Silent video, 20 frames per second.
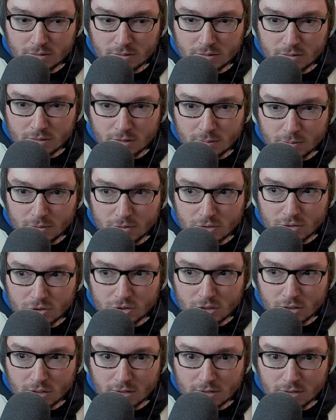Let me just
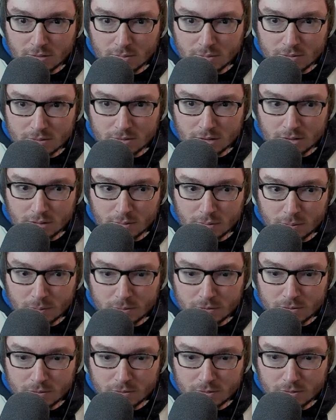check I didn't miss any
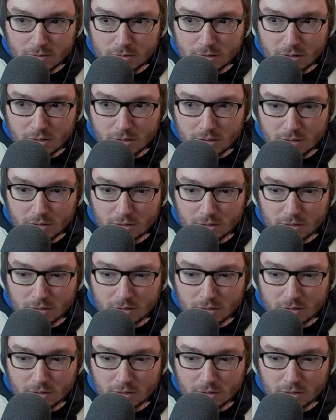mobs around here.